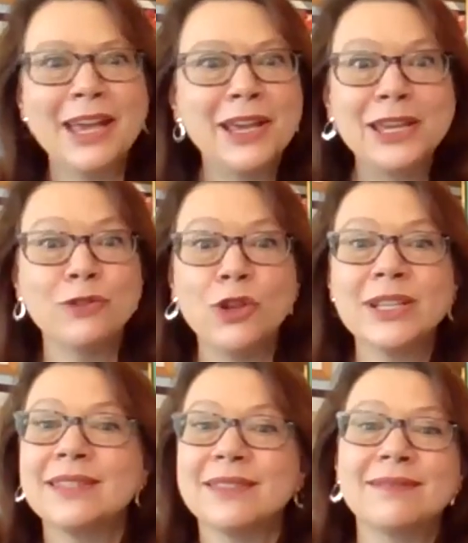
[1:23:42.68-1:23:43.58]

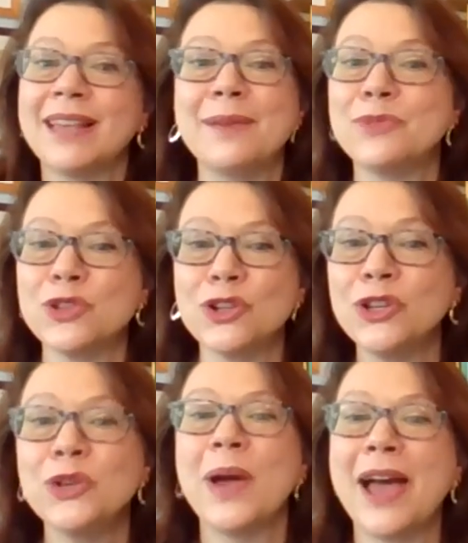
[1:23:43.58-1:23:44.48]
I, I'm sure
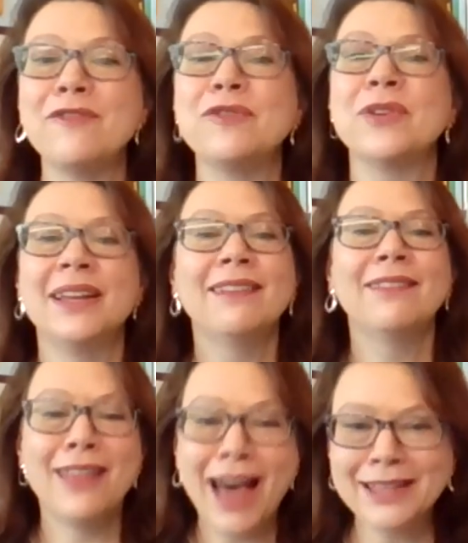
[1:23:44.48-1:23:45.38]
you have
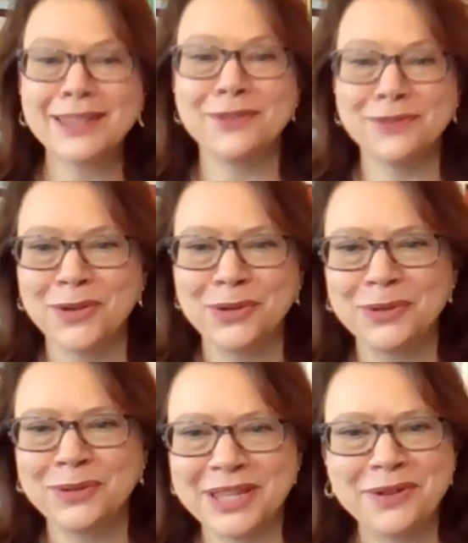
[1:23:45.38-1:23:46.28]
lots of
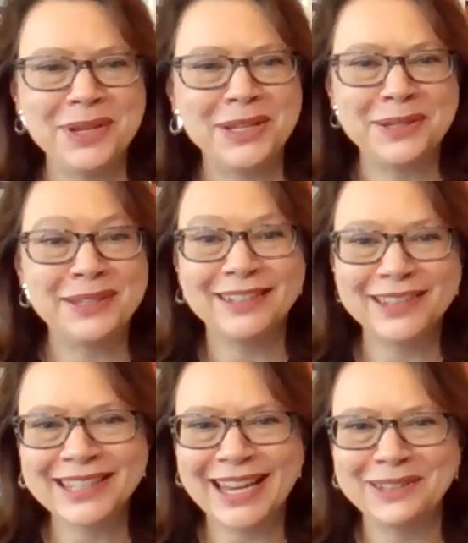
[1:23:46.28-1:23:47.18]
photos that we could
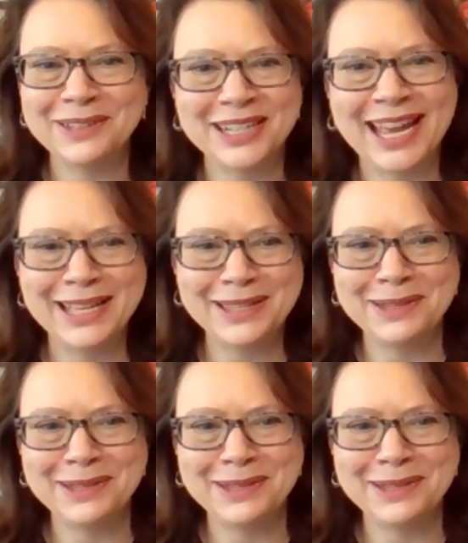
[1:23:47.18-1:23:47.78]
take a look at. Oh,